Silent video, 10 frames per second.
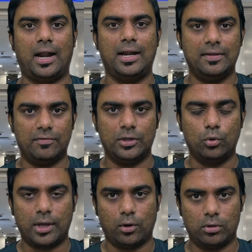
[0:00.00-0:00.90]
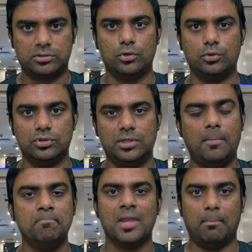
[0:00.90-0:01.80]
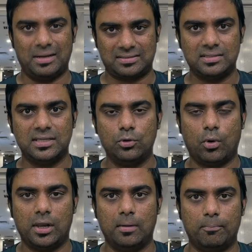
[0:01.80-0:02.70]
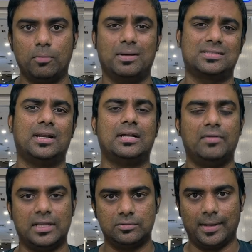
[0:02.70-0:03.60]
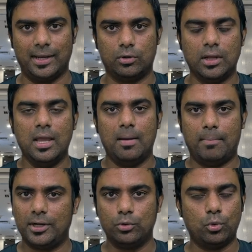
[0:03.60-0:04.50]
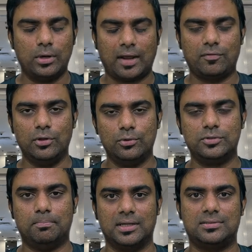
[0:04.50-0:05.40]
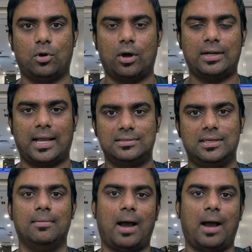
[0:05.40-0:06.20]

And you can also use the buses in Kuala Lumpur. Bus connectivity is very good, but you don't have to use bus or taxi.